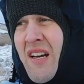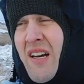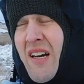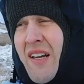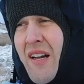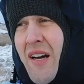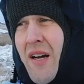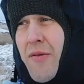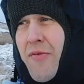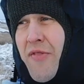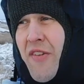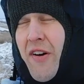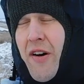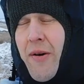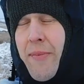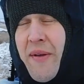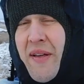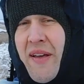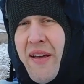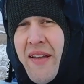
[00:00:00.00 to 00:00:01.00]
and hopefully
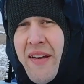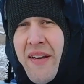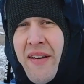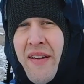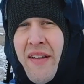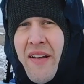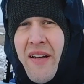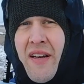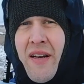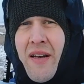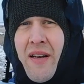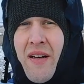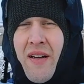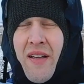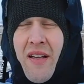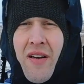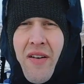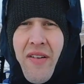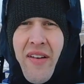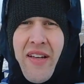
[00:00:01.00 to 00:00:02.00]
I'll be in
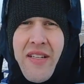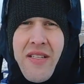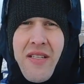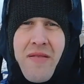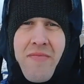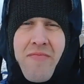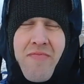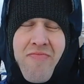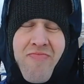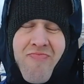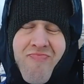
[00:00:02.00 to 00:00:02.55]
Coatetum